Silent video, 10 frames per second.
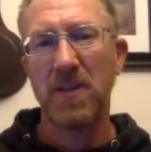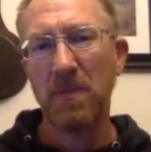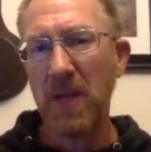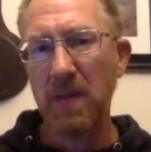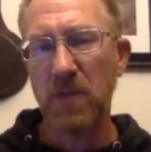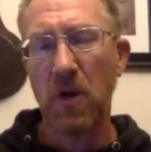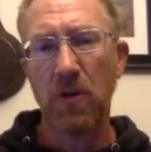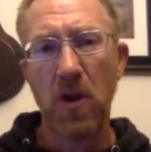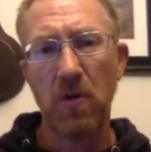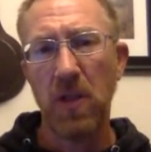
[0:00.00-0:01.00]
sometimes I'll
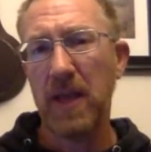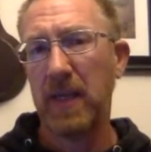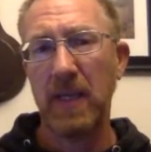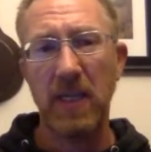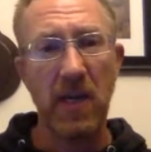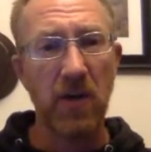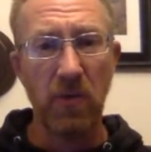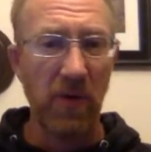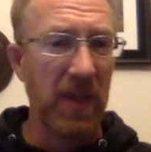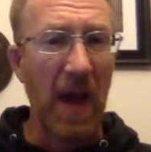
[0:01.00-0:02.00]
go like a year
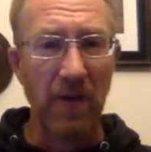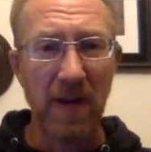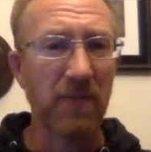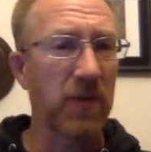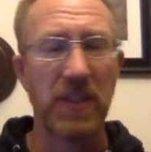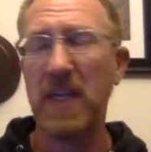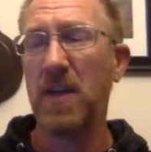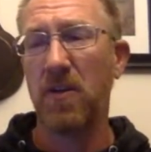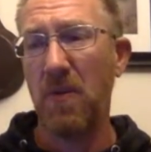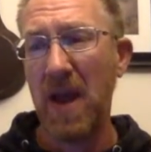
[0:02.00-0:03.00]
without ever seeing
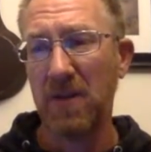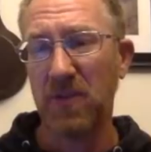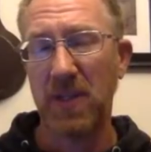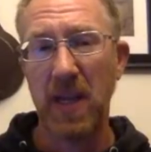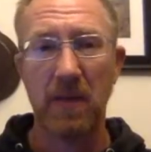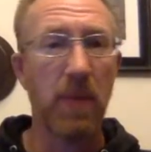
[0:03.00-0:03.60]
a rattlesnake.